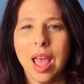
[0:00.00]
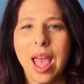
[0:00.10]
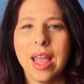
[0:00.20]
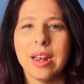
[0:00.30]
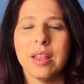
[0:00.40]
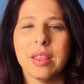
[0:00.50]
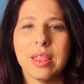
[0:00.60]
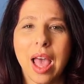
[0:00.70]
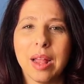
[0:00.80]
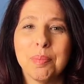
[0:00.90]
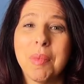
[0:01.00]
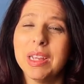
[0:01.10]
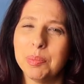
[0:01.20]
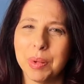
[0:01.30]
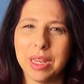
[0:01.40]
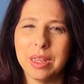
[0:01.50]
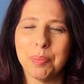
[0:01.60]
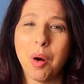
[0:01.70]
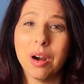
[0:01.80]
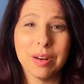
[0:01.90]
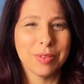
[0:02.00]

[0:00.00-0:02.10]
And that might be part